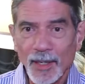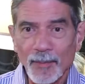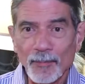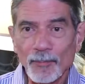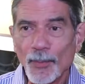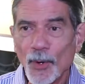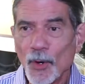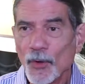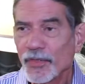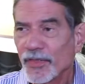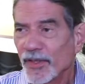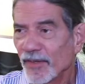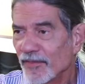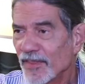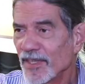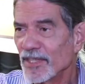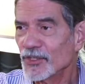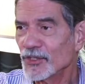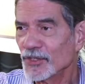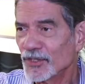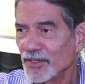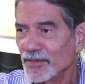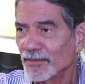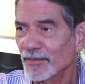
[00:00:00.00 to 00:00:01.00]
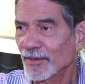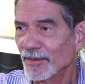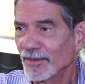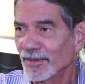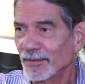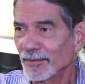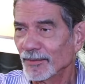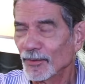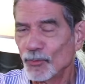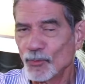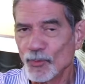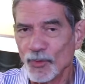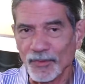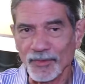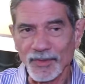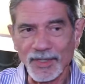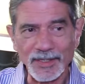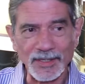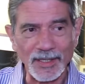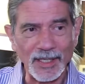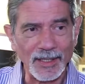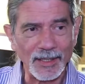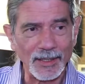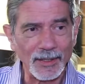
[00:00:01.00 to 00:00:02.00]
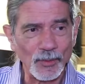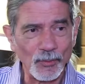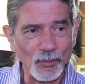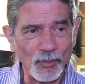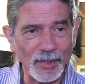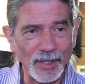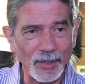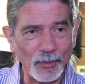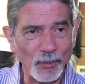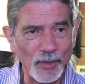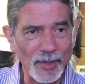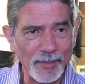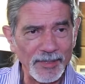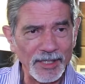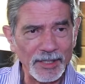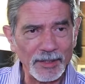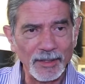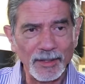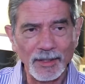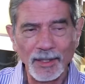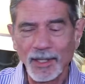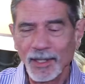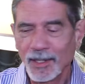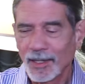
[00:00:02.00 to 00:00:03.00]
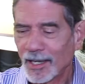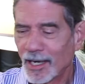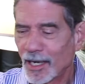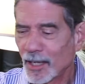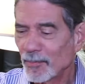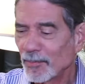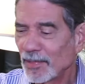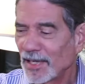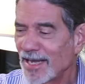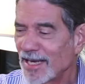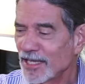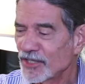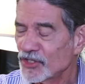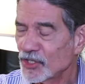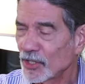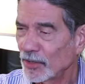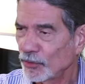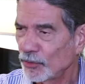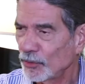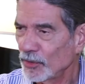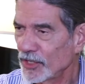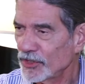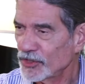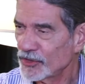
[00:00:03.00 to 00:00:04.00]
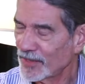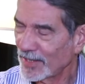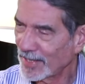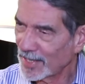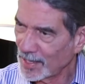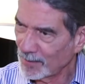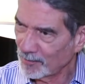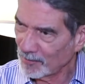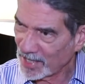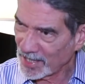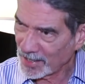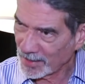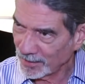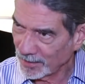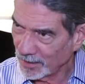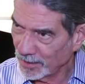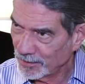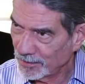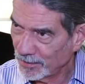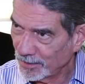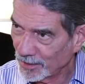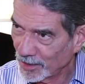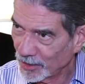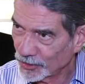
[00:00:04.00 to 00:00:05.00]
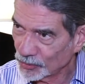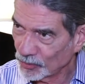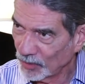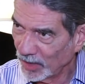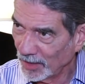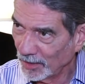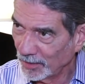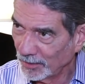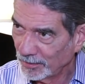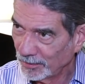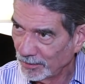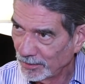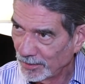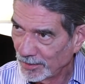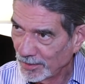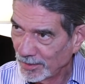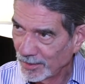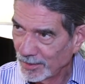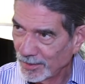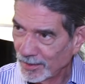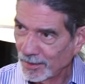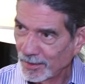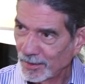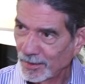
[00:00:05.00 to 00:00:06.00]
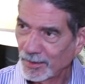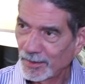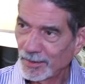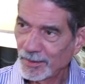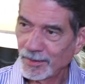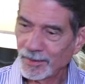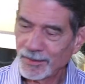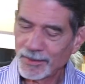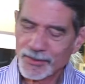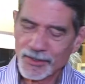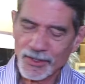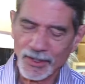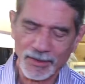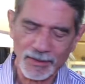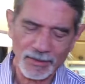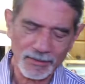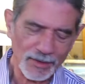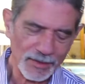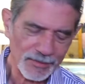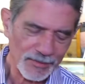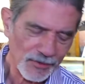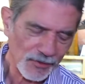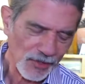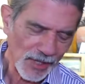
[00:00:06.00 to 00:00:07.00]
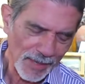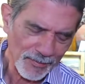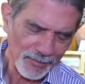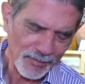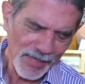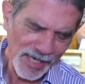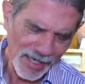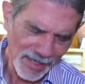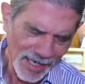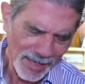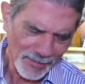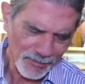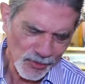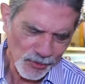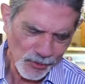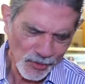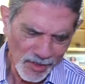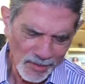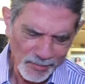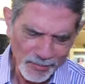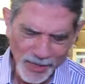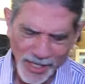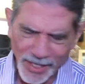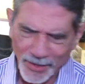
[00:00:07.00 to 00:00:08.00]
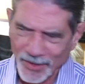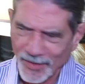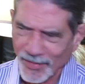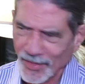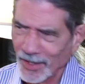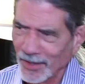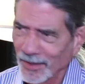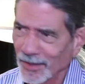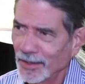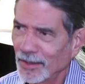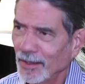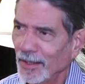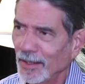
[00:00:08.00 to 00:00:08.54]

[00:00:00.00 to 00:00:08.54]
Both of these women are playing Santouris that I made as well. Mm-hmm. So I'm sort of proud of that.